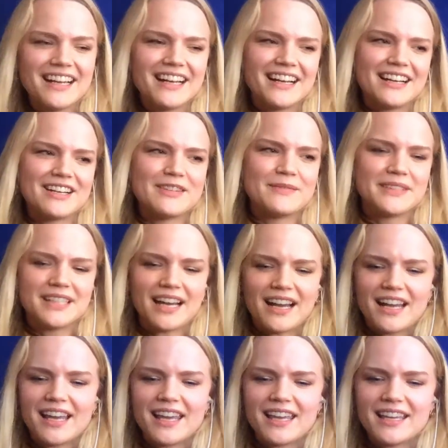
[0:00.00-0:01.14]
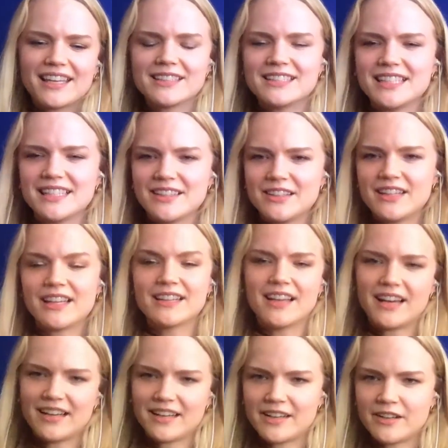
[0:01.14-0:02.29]
I did a
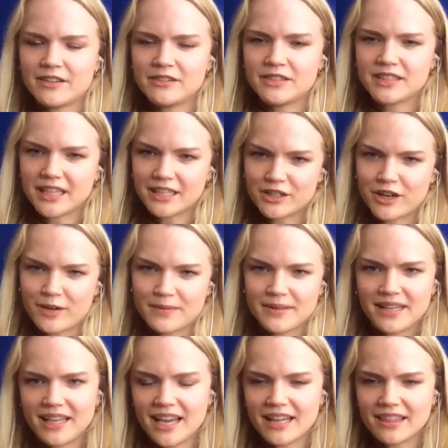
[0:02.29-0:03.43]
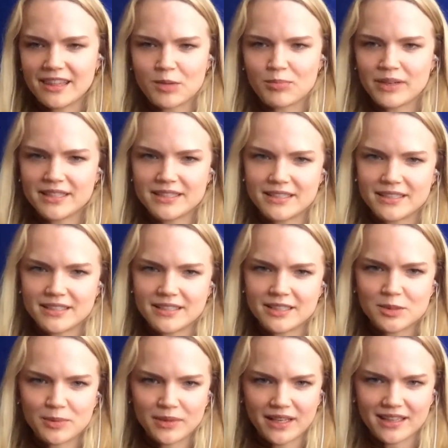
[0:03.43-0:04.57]
lot of sketch comedy at the Upright Citizens
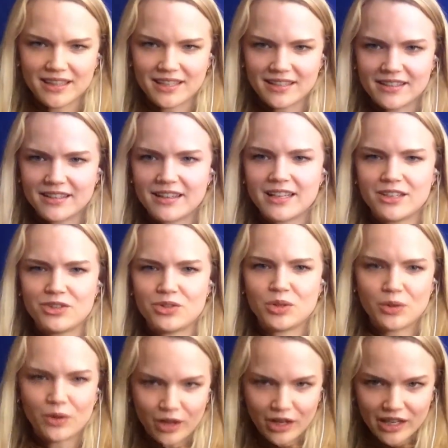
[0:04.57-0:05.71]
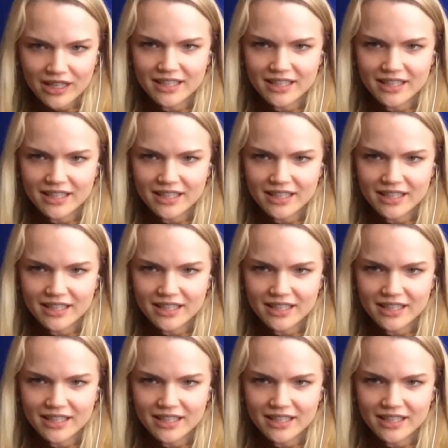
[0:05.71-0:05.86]
Brigade Theater in New York.